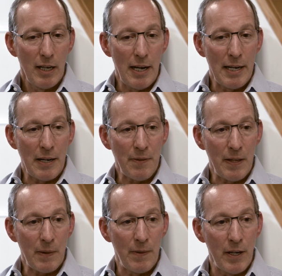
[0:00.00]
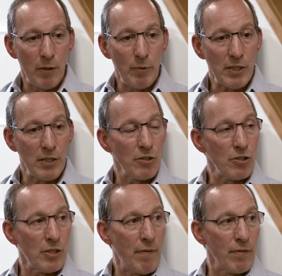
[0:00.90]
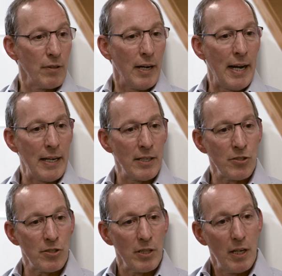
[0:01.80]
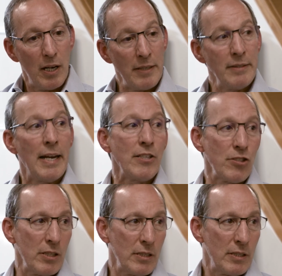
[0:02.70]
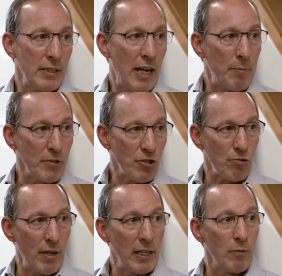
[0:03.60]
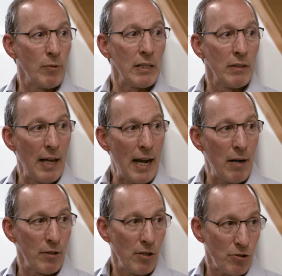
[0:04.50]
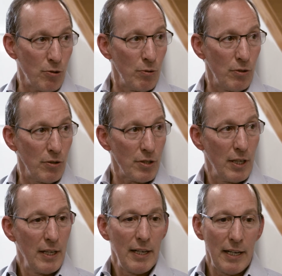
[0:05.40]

And I think there we still suffer as a nation in how much training we allow in our schools.